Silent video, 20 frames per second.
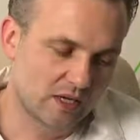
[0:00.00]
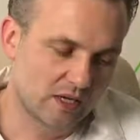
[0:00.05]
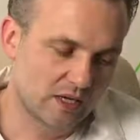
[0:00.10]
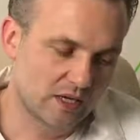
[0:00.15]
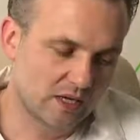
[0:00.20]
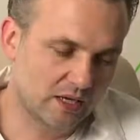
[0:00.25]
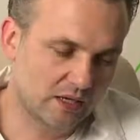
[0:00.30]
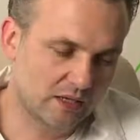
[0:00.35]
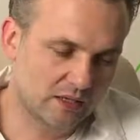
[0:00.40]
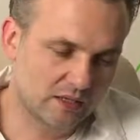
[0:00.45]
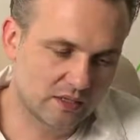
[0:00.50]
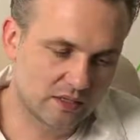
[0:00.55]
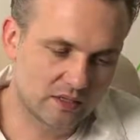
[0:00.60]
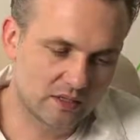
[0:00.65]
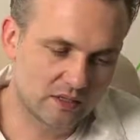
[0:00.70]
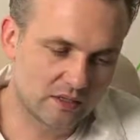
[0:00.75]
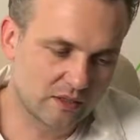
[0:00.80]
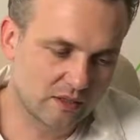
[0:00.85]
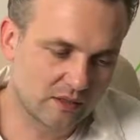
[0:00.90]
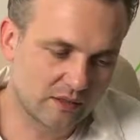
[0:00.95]
And
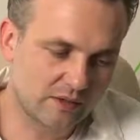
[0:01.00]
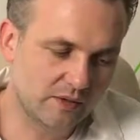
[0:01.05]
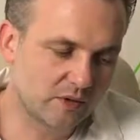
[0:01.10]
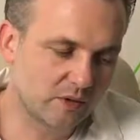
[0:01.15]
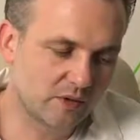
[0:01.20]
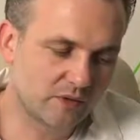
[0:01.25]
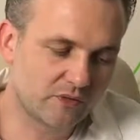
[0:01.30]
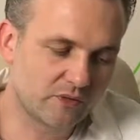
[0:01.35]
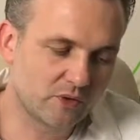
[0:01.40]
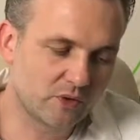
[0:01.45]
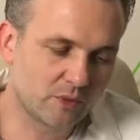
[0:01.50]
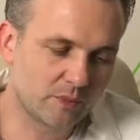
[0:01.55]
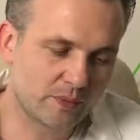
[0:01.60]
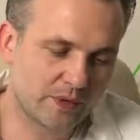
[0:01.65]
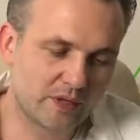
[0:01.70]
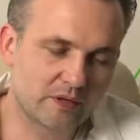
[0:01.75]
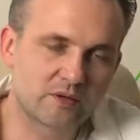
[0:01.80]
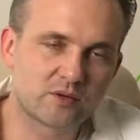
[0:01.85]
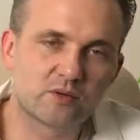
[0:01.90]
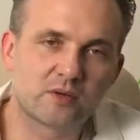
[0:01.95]
you know, if you
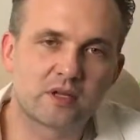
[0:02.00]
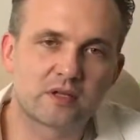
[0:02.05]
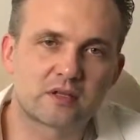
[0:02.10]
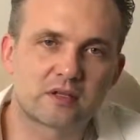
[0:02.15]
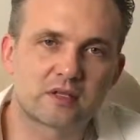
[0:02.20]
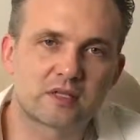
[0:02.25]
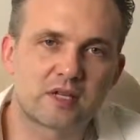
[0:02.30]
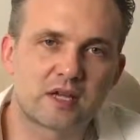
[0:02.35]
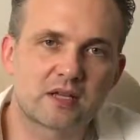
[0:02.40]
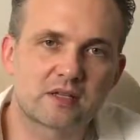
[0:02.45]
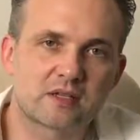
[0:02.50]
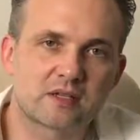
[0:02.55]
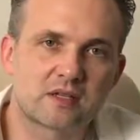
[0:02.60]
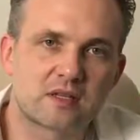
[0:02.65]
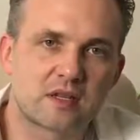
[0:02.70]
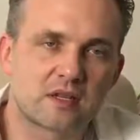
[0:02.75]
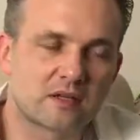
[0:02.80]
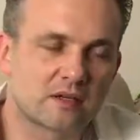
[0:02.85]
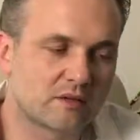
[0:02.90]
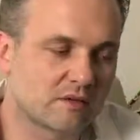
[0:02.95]
compare it to other sets
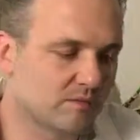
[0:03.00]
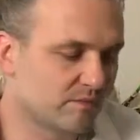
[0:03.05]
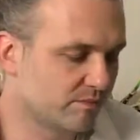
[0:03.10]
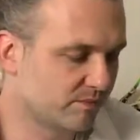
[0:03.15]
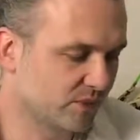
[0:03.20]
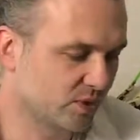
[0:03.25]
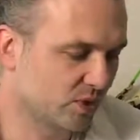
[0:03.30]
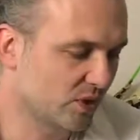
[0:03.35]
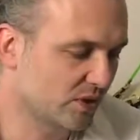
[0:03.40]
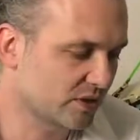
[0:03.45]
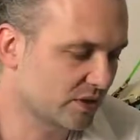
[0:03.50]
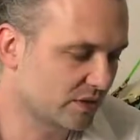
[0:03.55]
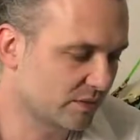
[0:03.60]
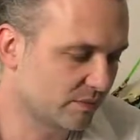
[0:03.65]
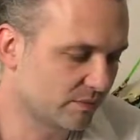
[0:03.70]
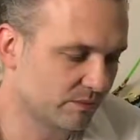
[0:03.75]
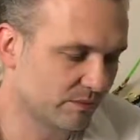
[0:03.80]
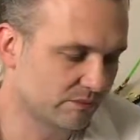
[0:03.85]
that cost